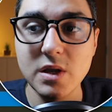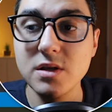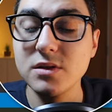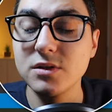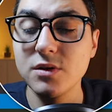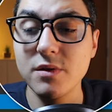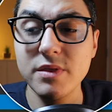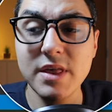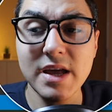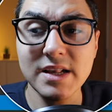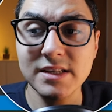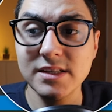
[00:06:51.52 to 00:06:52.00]

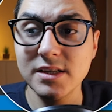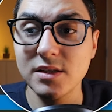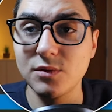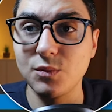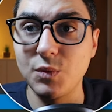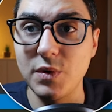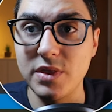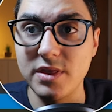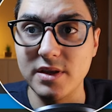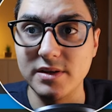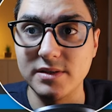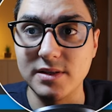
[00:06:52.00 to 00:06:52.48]
So that's
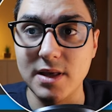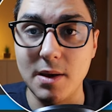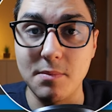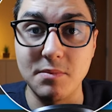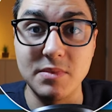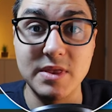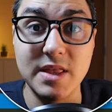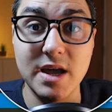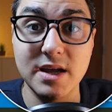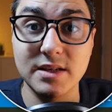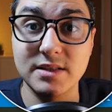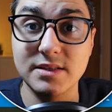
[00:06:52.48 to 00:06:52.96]
it with this
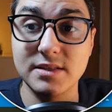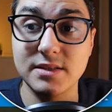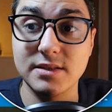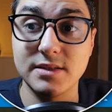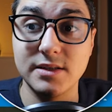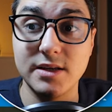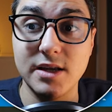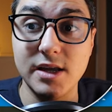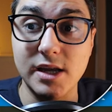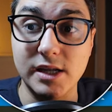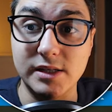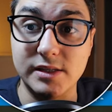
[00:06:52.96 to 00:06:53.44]
step.
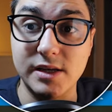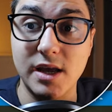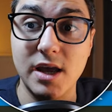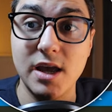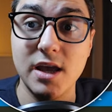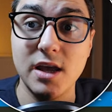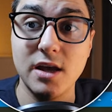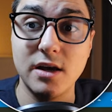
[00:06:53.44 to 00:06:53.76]
That's it.